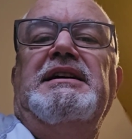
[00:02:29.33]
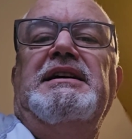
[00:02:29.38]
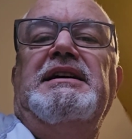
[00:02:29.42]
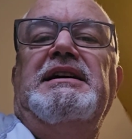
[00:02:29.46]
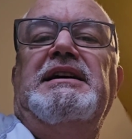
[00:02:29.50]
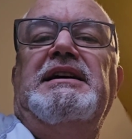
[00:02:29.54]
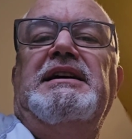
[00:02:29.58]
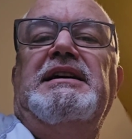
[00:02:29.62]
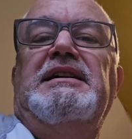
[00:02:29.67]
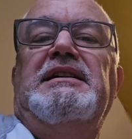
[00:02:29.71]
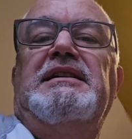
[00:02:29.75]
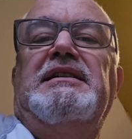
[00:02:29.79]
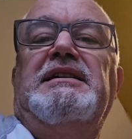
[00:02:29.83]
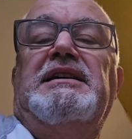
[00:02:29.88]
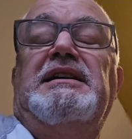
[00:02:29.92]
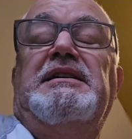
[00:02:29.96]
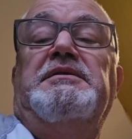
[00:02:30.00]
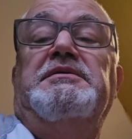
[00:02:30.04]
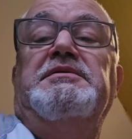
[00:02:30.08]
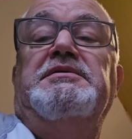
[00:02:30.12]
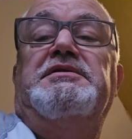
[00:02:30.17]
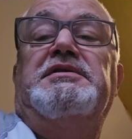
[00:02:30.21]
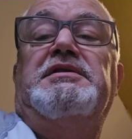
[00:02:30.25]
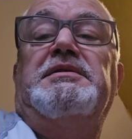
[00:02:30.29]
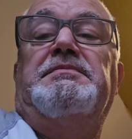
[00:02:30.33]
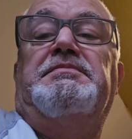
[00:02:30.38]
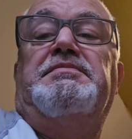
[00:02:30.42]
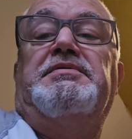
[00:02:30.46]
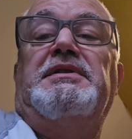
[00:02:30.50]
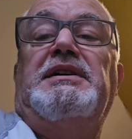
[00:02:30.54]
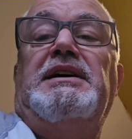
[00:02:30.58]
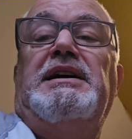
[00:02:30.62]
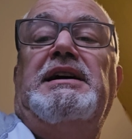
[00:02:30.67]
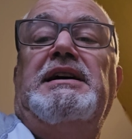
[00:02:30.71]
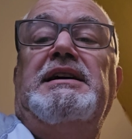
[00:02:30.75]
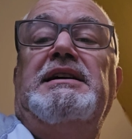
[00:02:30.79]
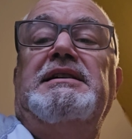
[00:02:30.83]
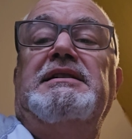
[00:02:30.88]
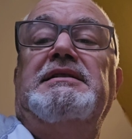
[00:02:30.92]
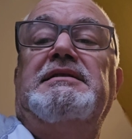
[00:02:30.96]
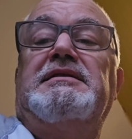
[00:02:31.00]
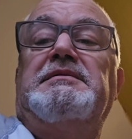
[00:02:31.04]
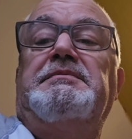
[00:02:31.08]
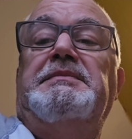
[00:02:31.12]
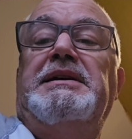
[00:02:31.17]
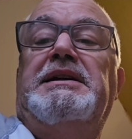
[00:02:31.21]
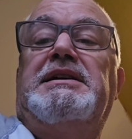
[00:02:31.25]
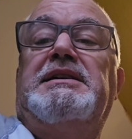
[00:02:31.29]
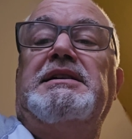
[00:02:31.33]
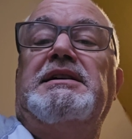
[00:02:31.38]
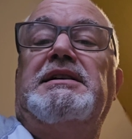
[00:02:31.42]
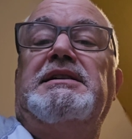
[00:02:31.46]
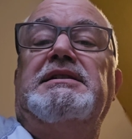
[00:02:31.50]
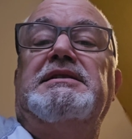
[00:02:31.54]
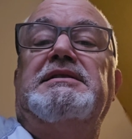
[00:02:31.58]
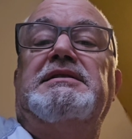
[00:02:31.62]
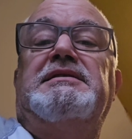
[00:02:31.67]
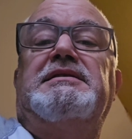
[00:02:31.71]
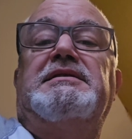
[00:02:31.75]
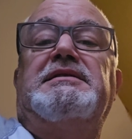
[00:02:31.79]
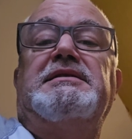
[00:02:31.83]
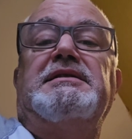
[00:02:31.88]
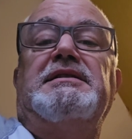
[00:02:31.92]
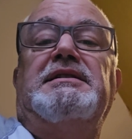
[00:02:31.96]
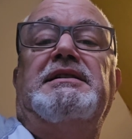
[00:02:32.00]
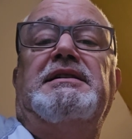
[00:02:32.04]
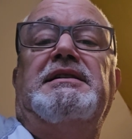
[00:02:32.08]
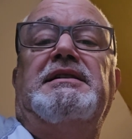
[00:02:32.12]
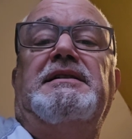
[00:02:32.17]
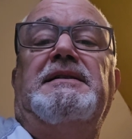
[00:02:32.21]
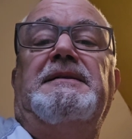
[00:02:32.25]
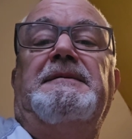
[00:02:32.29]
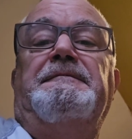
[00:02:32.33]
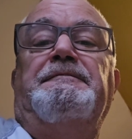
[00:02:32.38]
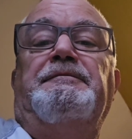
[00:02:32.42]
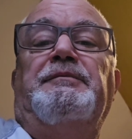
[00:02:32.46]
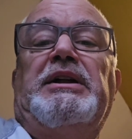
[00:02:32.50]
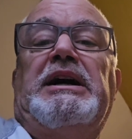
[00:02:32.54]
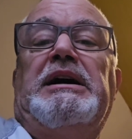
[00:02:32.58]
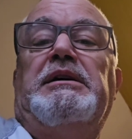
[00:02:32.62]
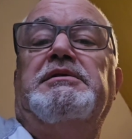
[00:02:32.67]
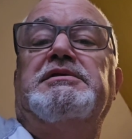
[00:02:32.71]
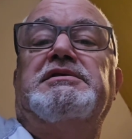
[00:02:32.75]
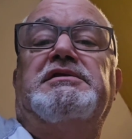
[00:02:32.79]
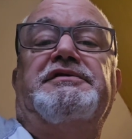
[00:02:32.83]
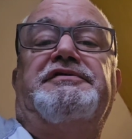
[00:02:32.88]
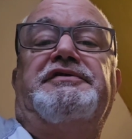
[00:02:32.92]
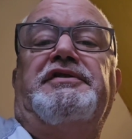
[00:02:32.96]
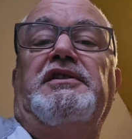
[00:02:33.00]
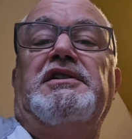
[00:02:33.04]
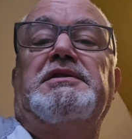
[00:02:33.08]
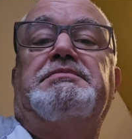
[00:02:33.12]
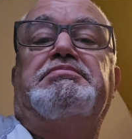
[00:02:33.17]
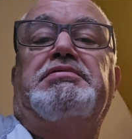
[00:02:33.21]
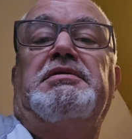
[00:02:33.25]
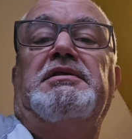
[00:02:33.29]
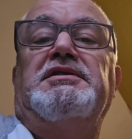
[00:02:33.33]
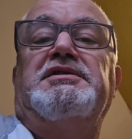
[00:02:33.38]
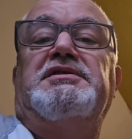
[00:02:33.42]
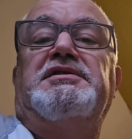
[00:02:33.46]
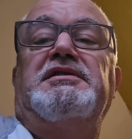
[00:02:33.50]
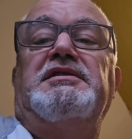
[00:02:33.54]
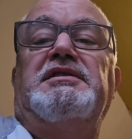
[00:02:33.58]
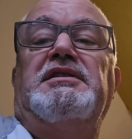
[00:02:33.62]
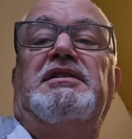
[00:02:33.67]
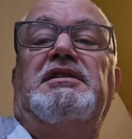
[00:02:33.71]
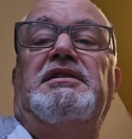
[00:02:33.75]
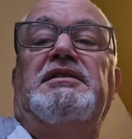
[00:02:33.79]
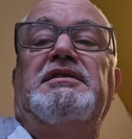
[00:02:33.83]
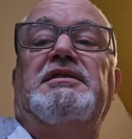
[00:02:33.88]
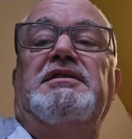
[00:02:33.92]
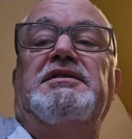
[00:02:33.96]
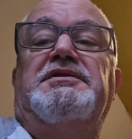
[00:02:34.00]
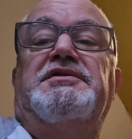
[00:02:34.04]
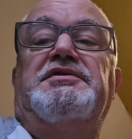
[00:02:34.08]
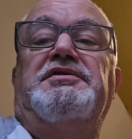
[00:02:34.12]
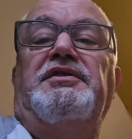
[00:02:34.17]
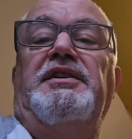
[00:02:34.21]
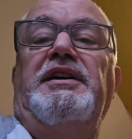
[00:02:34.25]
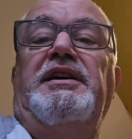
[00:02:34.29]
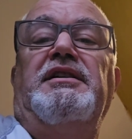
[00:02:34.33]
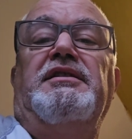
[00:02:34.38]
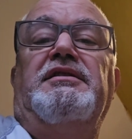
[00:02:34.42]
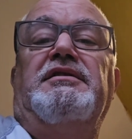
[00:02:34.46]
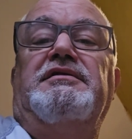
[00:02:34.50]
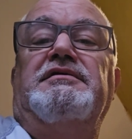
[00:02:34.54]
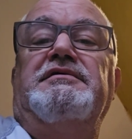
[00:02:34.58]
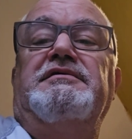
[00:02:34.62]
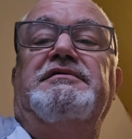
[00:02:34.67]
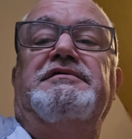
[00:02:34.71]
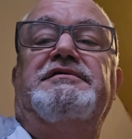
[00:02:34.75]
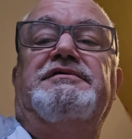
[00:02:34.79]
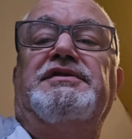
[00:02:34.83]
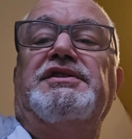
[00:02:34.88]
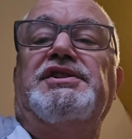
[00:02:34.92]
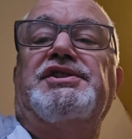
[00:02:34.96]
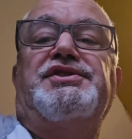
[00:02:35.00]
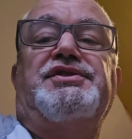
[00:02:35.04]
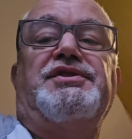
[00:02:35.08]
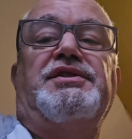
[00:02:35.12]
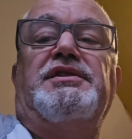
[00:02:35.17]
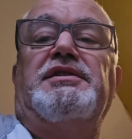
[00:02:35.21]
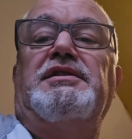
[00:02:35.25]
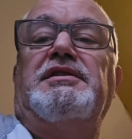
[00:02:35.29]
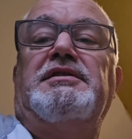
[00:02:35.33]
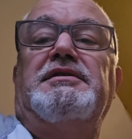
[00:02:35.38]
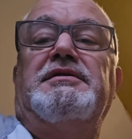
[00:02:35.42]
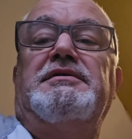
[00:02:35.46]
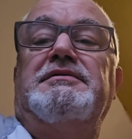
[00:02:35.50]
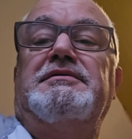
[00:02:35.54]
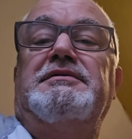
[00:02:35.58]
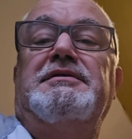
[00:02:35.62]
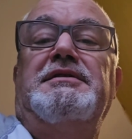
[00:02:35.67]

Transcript: And I was surprised because I was the first person on the trail for sure.